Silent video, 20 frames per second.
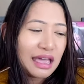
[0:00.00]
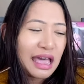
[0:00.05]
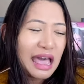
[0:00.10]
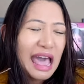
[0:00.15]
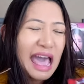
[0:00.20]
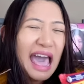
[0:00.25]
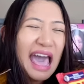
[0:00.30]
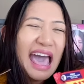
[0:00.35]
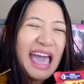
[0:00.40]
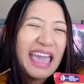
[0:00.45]

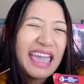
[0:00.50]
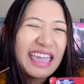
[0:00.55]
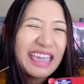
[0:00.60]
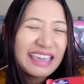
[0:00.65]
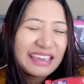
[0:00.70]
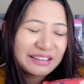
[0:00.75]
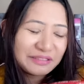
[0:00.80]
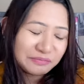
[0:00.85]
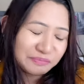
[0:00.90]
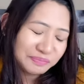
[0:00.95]

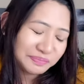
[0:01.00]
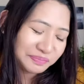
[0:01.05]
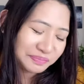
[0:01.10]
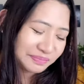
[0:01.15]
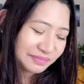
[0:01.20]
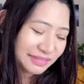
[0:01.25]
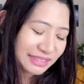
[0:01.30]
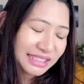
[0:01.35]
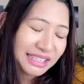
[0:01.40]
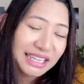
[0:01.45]
I,
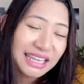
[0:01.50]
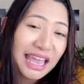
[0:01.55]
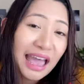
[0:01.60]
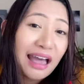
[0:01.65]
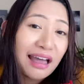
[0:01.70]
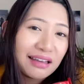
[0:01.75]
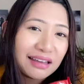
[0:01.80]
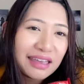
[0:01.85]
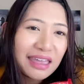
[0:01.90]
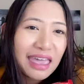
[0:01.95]

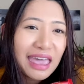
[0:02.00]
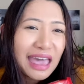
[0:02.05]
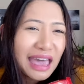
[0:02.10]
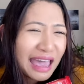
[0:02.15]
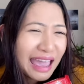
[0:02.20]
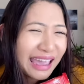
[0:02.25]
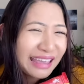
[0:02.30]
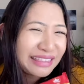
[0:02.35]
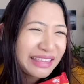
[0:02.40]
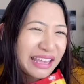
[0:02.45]
yeah,
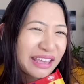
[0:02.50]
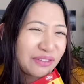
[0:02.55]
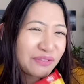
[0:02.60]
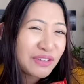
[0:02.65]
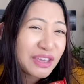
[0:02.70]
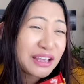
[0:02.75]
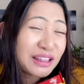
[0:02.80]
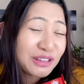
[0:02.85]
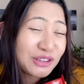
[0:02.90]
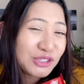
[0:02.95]
I think
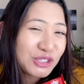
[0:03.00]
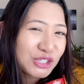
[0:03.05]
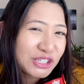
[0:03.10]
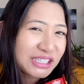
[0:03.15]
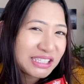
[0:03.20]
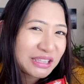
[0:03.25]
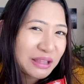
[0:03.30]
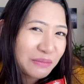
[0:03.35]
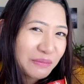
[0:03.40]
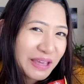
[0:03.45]
Kvikk Lunsj is
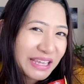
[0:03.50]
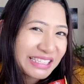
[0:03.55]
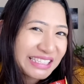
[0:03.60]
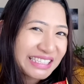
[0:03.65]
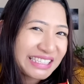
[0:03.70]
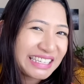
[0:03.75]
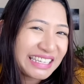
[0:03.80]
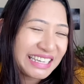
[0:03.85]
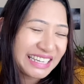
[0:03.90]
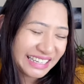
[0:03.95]
the
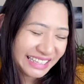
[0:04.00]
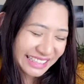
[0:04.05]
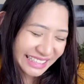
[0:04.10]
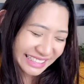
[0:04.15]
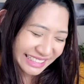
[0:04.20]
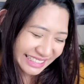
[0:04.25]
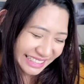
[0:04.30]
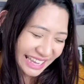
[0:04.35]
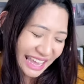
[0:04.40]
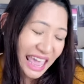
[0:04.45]
best.
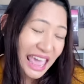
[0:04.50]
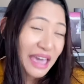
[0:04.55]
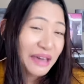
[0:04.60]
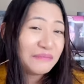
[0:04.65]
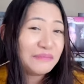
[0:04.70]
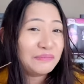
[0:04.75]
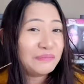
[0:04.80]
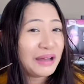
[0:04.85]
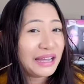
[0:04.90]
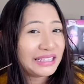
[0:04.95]

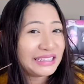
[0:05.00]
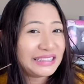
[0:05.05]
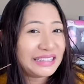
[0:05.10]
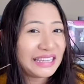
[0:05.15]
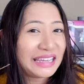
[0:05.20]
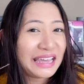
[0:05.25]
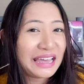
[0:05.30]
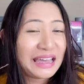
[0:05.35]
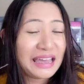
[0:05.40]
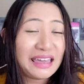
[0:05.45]
But
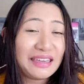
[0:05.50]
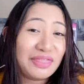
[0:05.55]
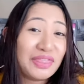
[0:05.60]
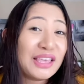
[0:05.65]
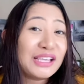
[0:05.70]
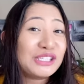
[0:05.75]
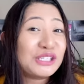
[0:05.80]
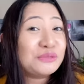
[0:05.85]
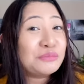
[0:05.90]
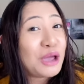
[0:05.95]
uh,
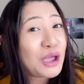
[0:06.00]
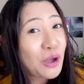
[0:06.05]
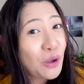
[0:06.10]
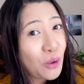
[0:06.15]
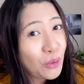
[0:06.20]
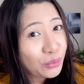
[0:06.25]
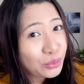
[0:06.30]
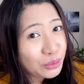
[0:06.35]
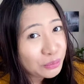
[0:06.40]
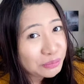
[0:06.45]
this is my
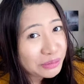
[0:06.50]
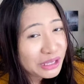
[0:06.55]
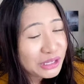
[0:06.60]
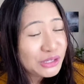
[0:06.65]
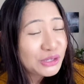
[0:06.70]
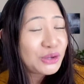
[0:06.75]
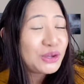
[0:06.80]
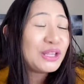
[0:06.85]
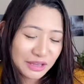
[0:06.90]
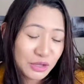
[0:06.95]
own
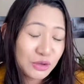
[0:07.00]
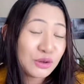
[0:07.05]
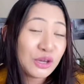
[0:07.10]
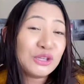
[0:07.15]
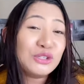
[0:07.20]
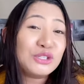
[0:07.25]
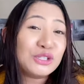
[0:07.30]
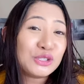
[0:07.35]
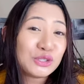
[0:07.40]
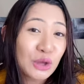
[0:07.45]
opinion. You
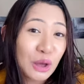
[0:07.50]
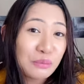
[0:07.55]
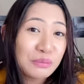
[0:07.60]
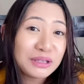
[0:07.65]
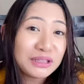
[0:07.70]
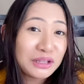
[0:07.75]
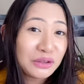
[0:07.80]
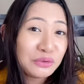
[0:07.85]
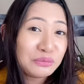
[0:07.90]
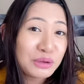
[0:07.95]
can just
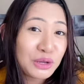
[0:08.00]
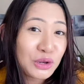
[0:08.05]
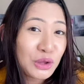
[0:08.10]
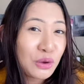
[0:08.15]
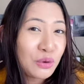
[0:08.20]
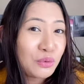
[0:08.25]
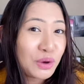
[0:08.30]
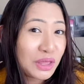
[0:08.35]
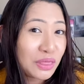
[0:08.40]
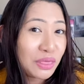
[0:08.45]
comment down
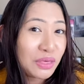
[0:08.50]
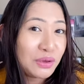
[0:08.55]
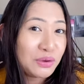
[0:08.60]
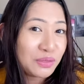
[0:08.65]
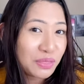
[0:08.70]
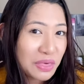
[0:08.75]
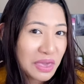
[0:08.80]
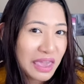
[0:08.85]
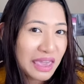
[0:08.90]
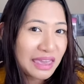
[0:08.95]
below what do you
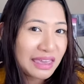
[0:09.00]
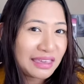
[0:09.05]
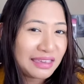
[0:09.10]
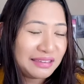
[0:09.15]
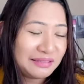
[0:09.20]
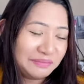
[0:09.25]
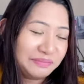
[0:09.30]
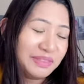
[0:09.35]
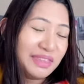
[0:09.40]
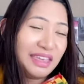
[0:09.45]
think.
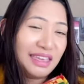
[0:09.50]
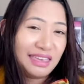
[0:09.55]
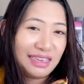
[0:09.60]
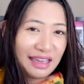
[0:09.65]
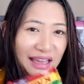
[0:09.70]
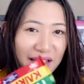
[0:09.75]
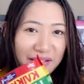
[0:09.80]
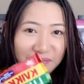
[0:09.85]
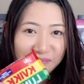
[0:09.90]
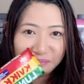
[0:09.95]

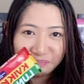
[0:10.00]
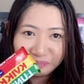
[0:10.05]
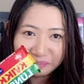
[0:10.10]
yeah.